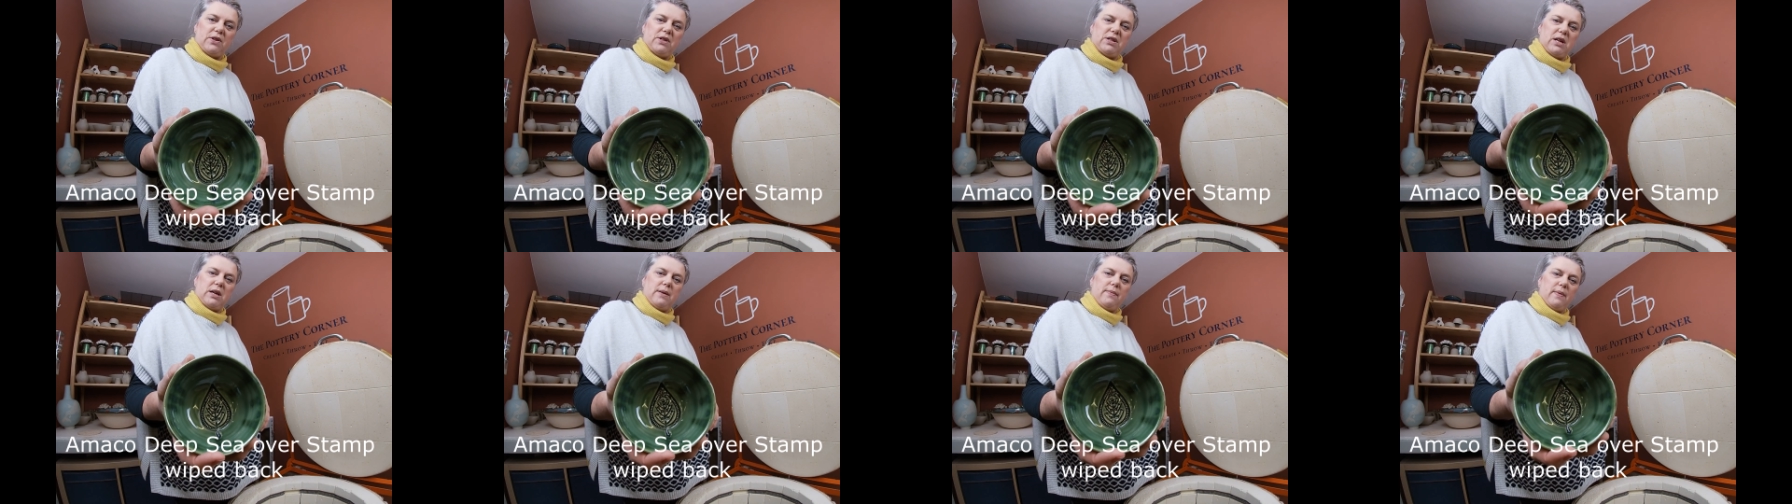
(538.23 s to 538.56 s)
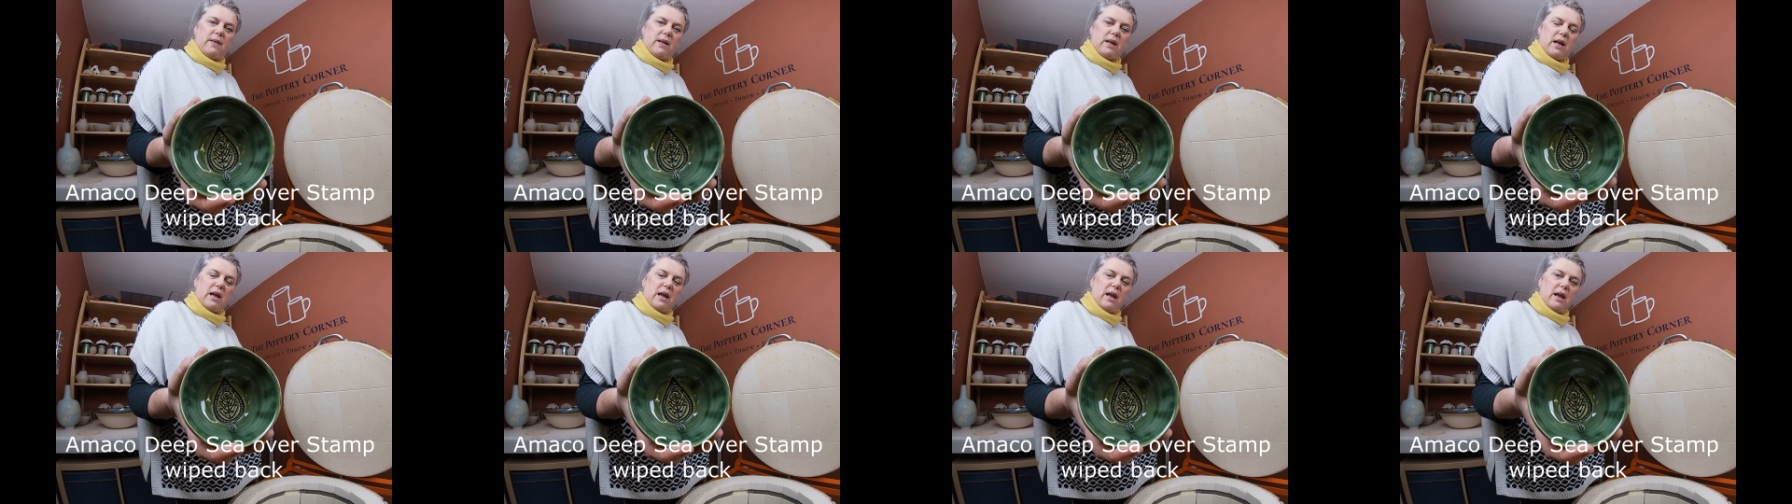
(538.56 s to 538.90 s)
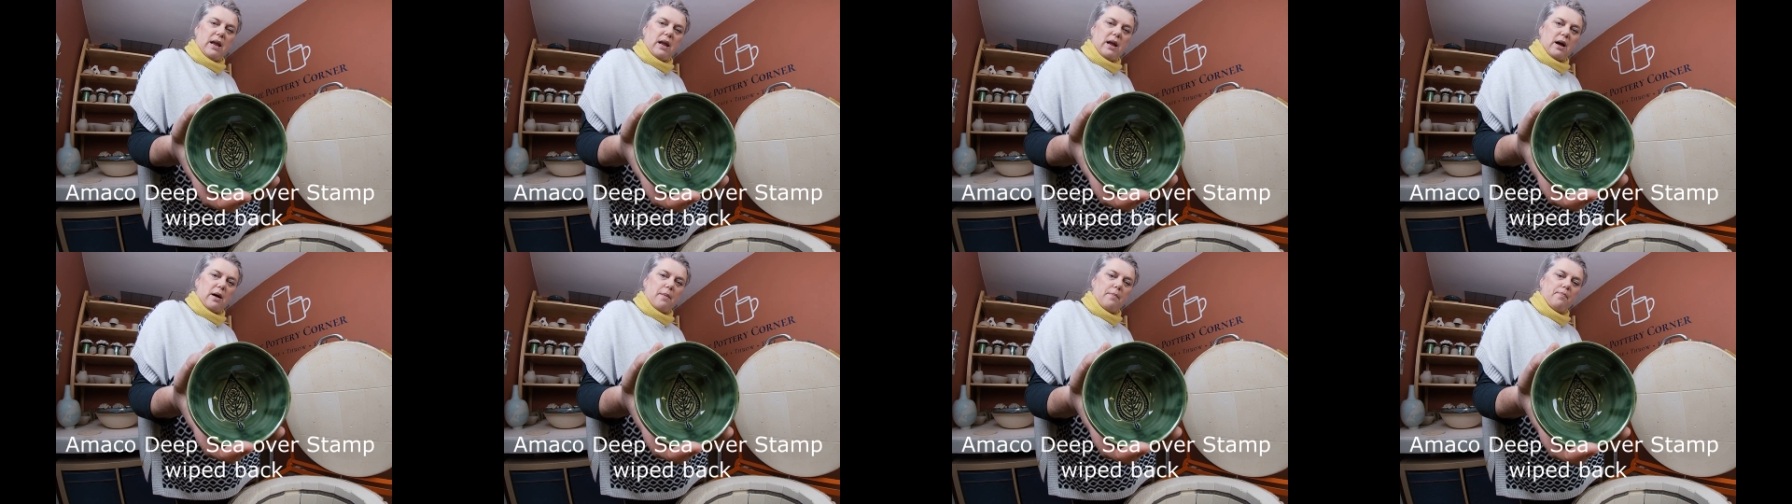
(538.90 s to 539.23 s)
it in
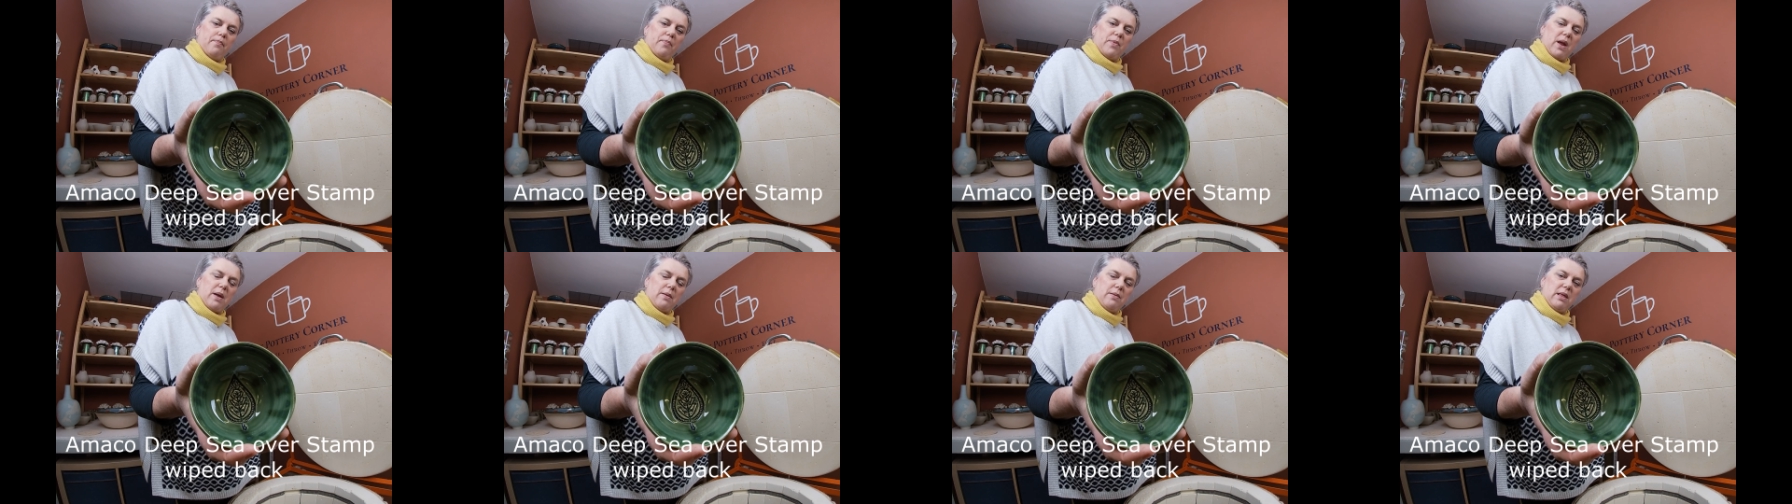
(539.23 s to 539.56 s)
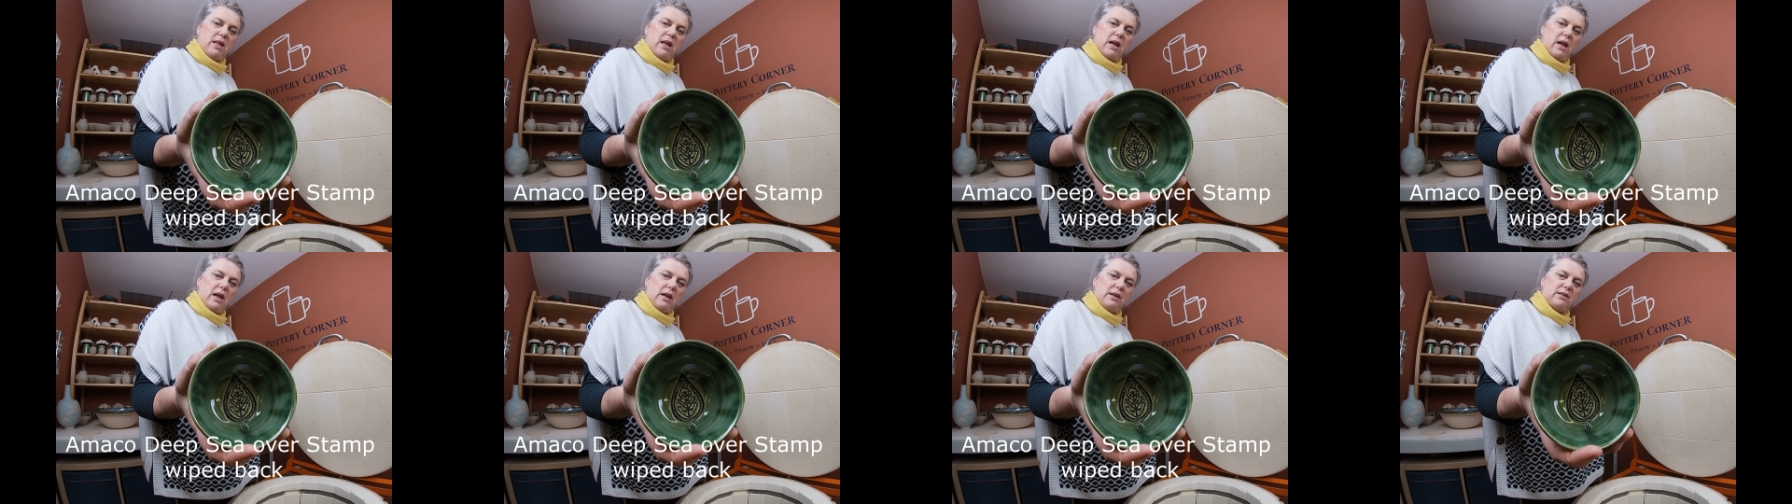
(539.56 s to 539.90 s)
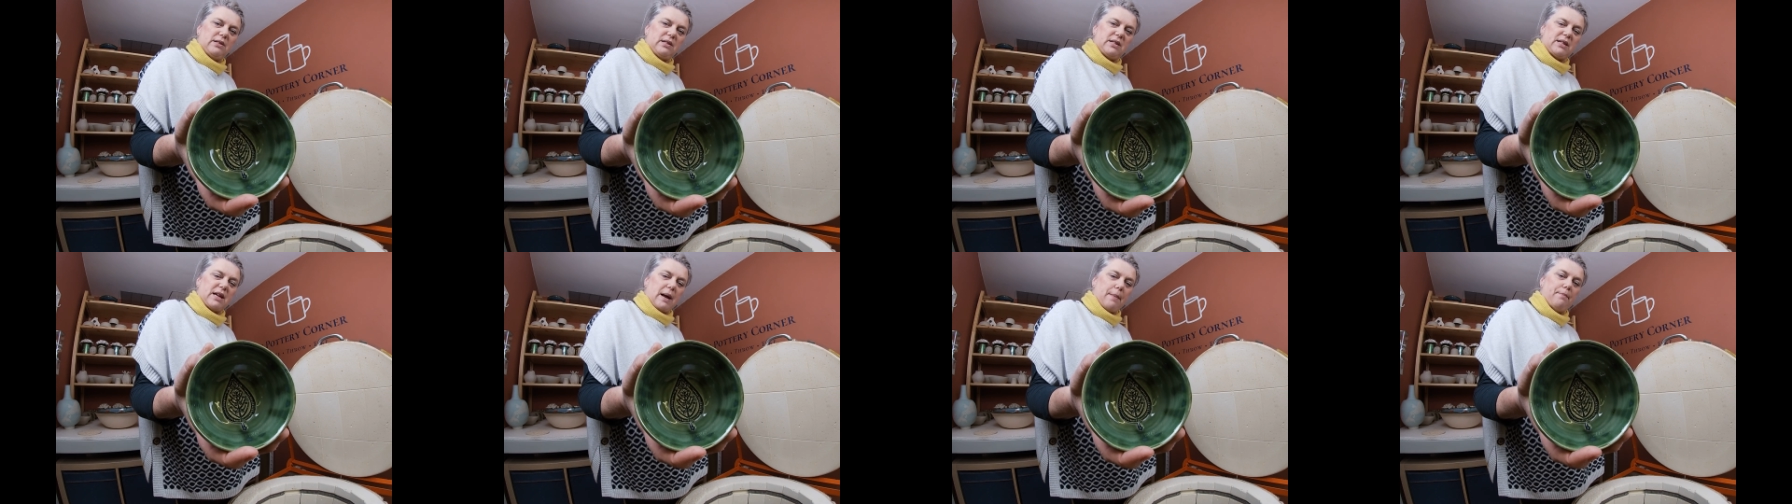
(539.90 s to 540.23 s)
the
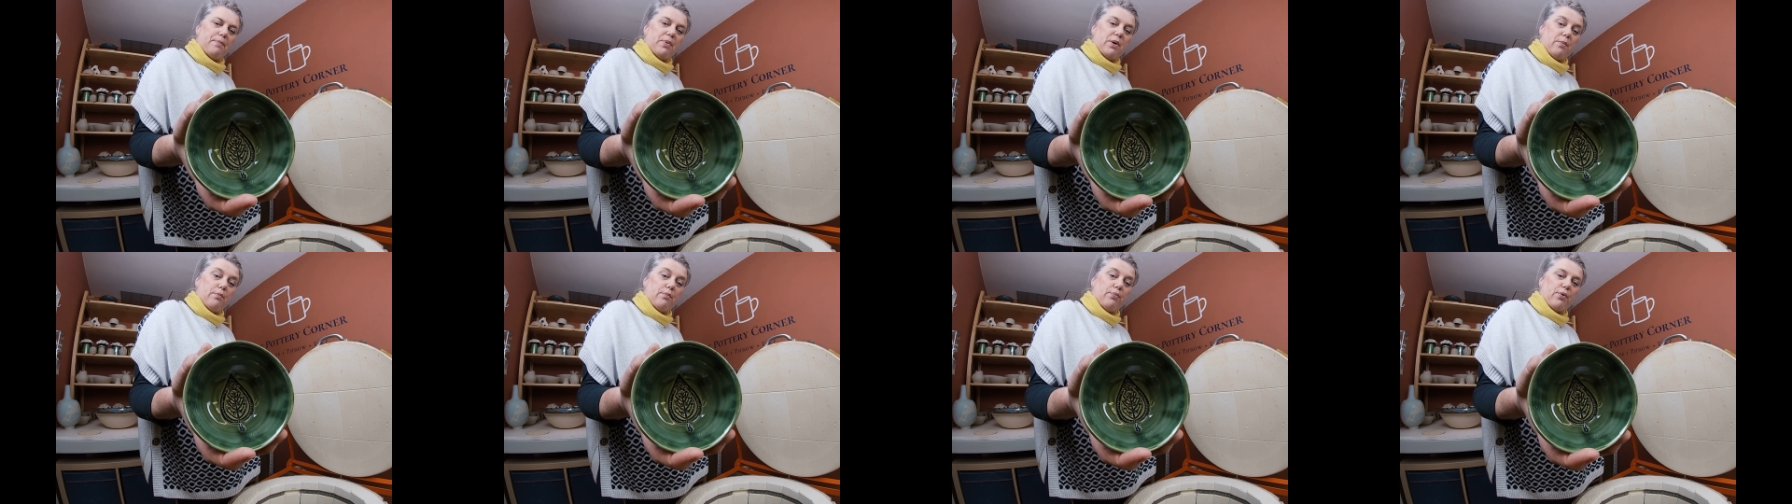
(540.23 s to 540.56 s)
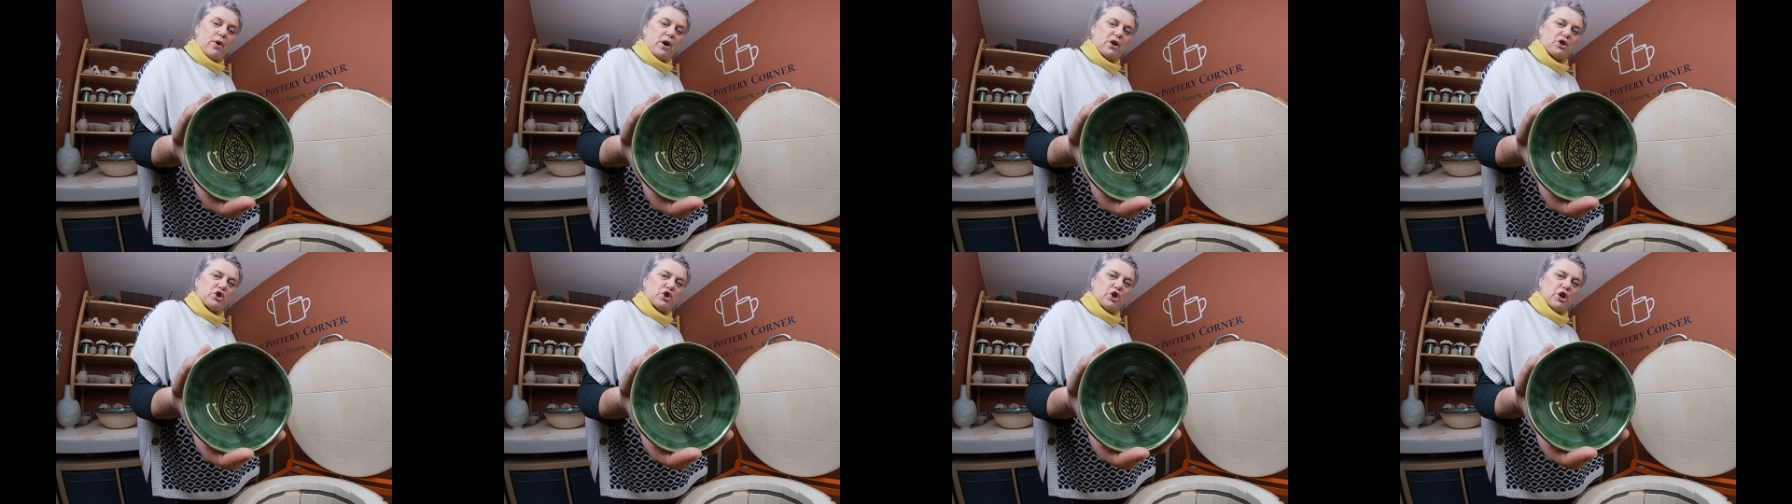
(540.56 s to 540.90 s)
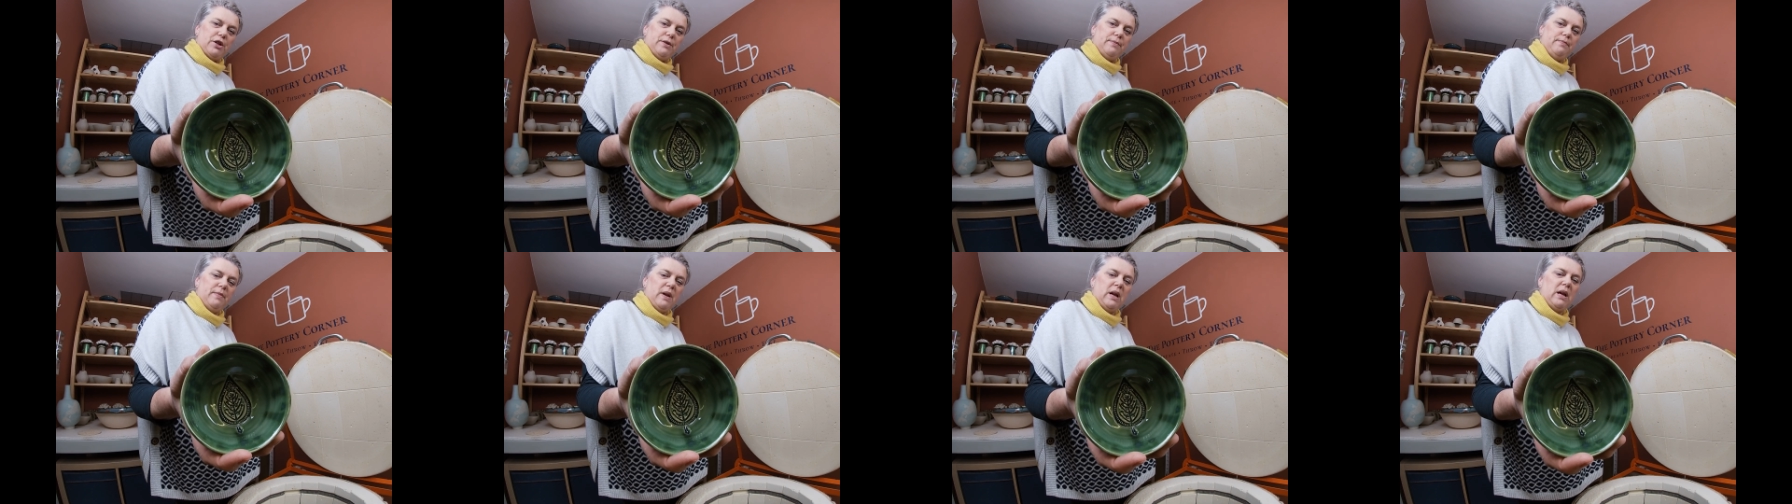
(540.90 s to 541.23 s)
stamp
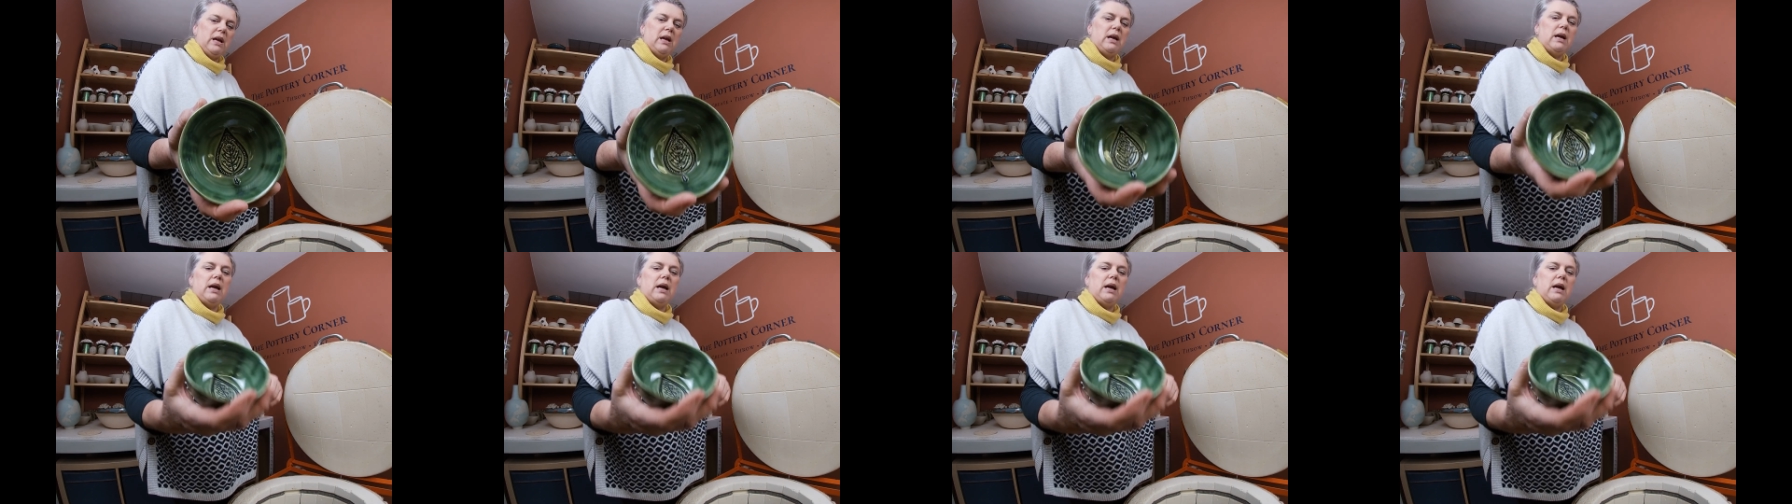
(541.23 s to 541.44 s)
impression.